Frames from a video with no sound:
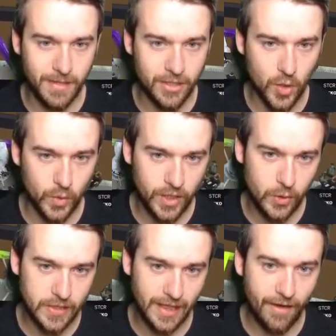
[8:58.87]
They don't. They
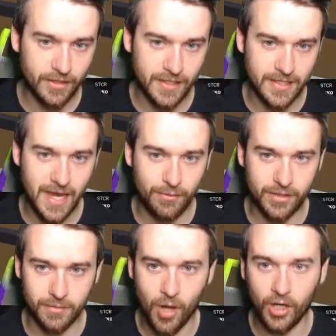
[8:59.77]
use the left-hand side with
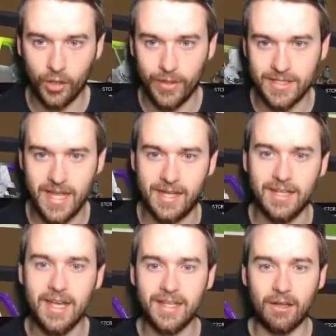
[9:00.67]
DiMarco instead.
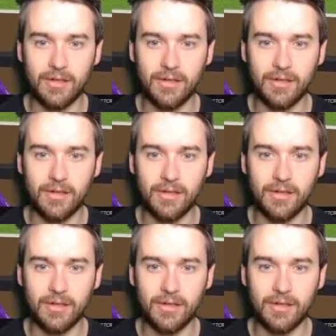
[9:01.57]
Now